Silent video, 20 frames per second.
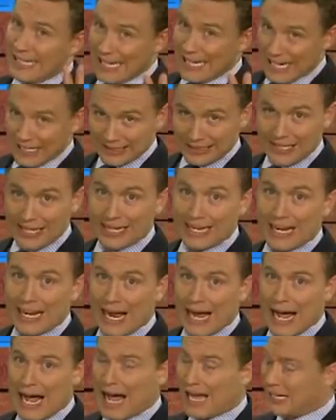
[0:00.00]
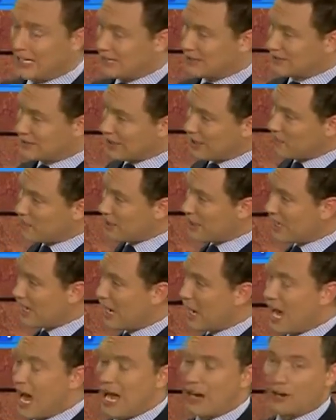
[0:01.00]
It's going to get hot, and it's going to be
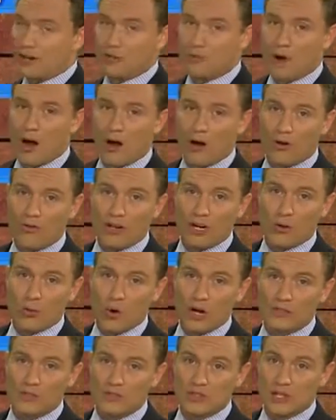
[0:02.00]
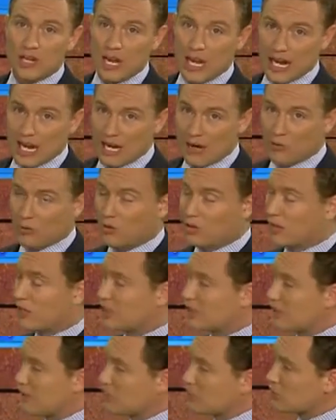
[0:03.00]
hotter tomorrow than it was today. We're looking
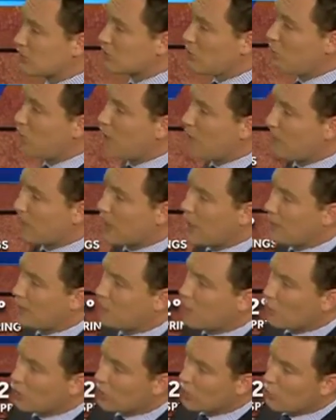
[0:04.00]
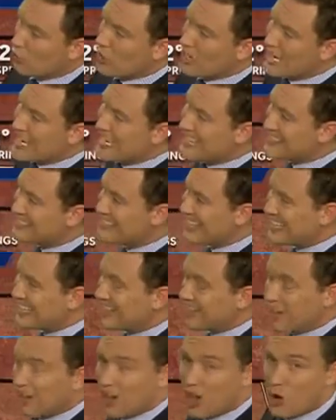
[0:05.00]
at temperatures going up a couple more degrees
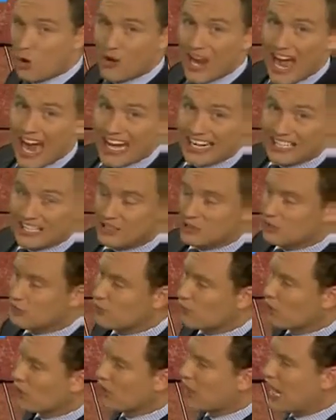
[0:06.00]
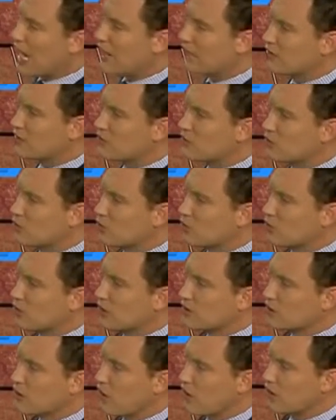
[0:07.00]
into the low 90s for a lot of us in
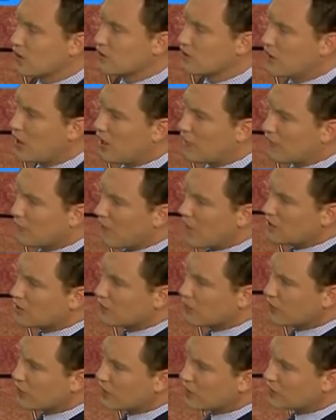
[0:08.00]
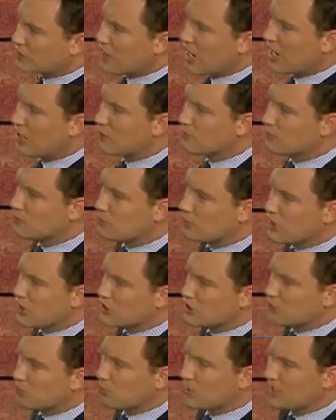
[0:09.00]
Northwest Arkansas, from Huntsville to Salem
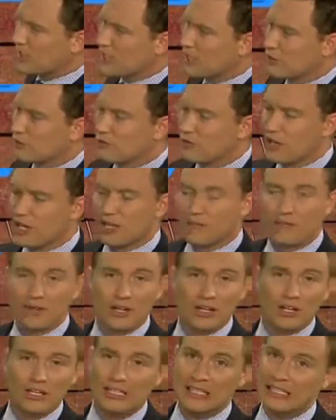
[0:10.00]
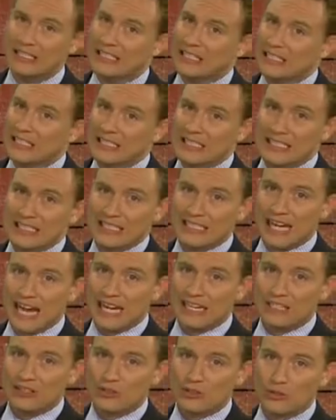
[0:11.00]
Springs, Springdale and Fayetteville.
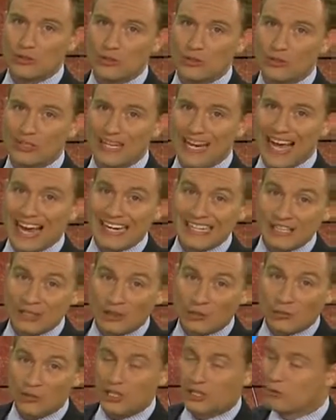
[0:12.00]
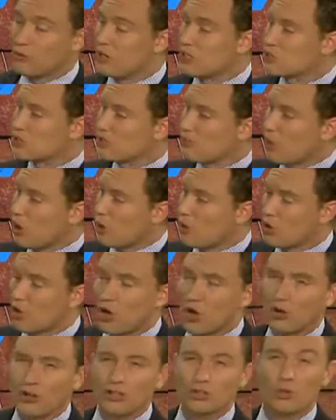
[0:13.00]
92 to 93 degrees tomorrow. We'll
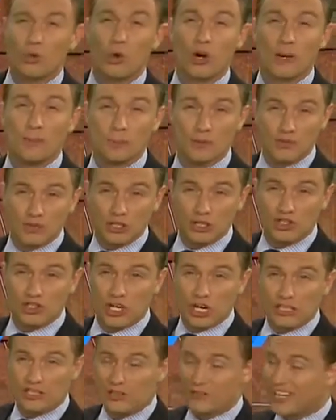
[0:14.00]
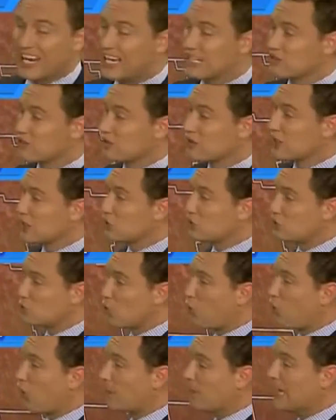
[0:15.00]
call it a 20% chance of an isolated
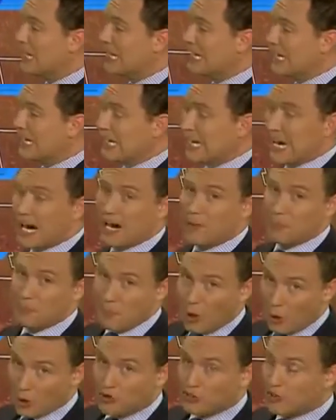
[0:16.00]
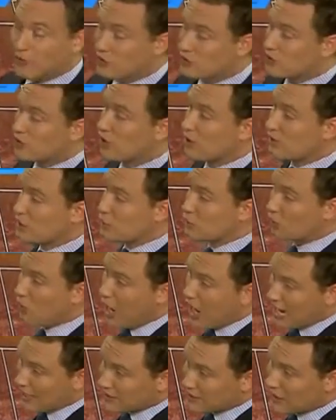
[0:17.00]
storm. Most of us are going to be
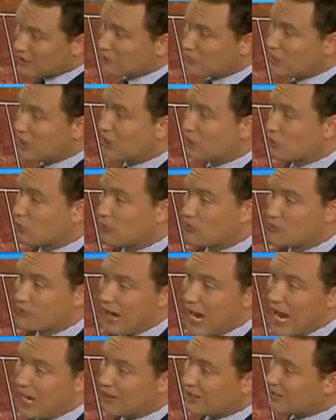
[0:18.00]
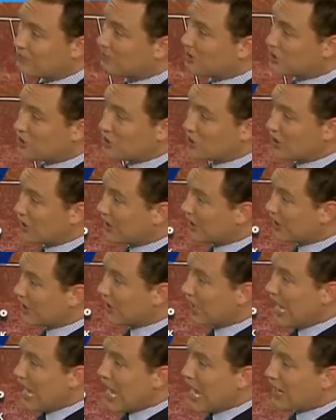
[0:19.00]
dry. Same thing in the River Valley, but just a
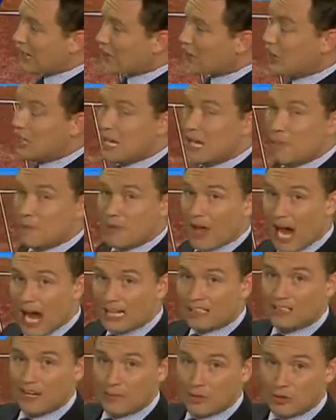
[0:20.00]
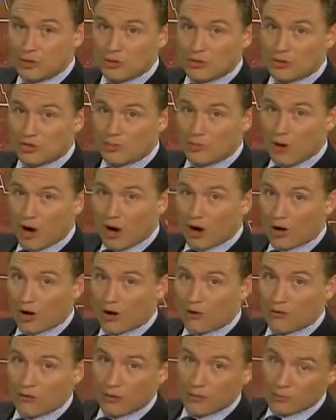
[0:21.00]
little hotter. High temperatures
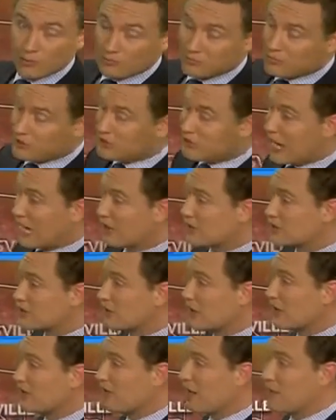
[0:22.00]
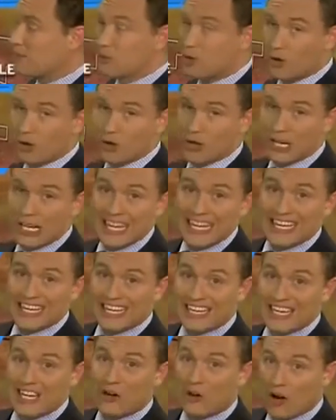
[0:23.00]
tomorrow from Sallisaw to Van Buren,
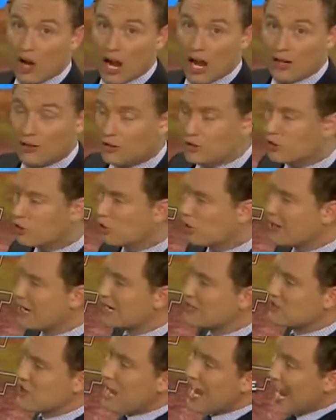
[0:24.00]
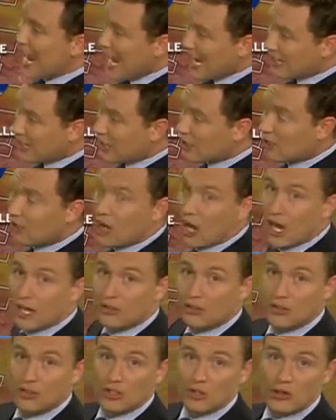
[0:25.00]
near 100 degrees. And near
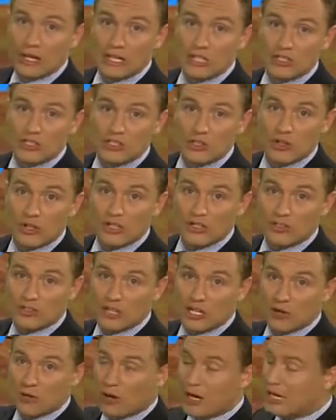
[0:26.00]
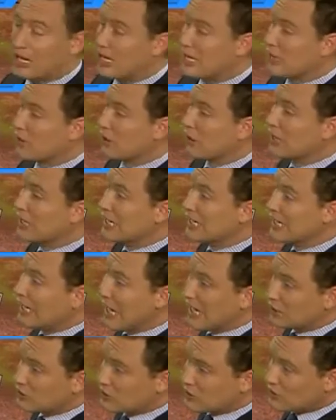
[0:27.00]
100 degrees, as you can see right here,
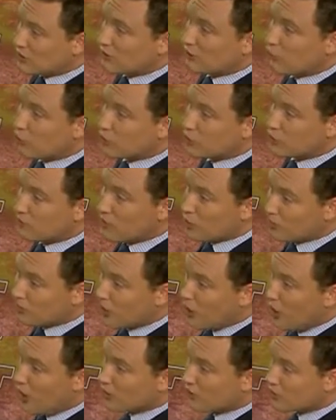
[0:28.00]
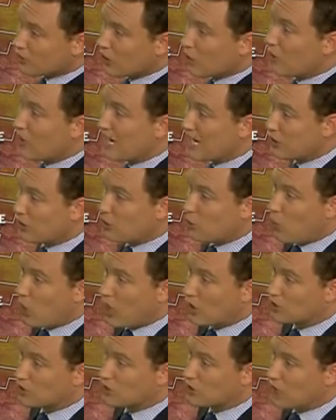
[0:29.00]
not just in Fort Smith, but also in the
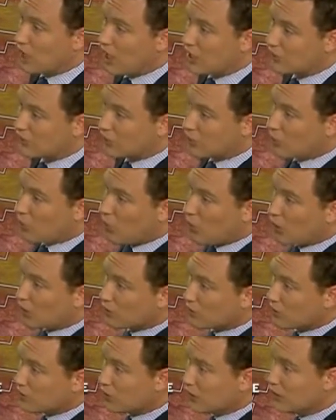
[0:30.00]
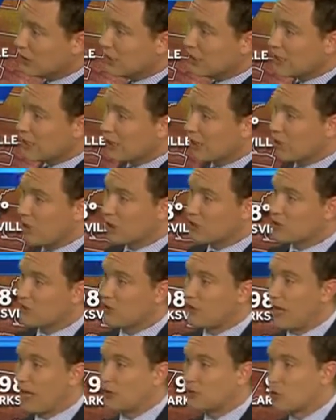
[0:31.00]
Ouachitas from Waldron to
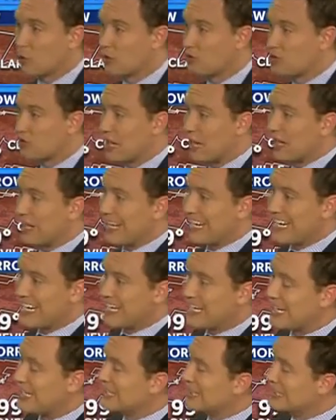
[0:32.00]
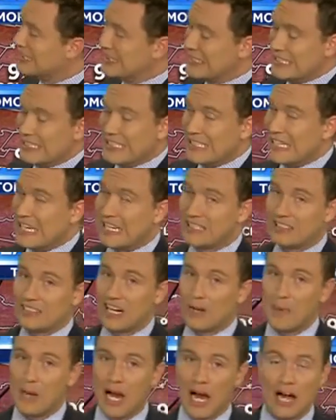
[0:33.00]
Clarksville out towards Talihina. It's
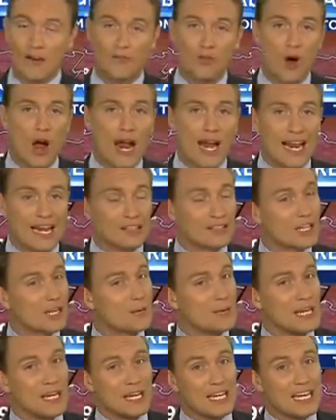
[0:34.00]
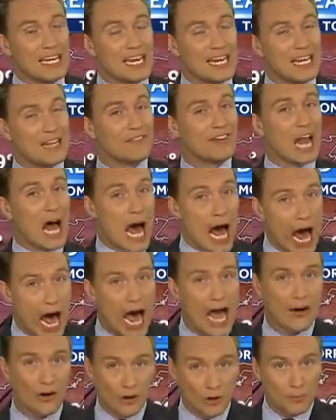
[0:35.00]
going to be a hot Friday. It's going to be an even
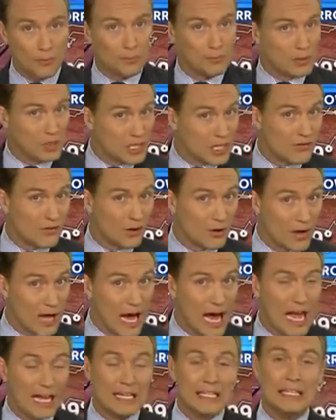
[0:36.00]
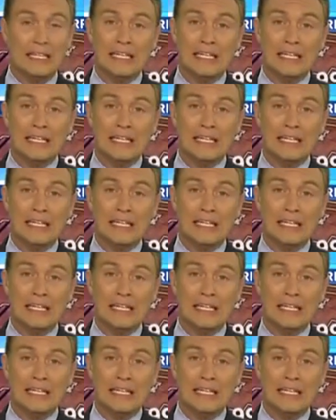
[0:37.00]
hotter, believe it or not,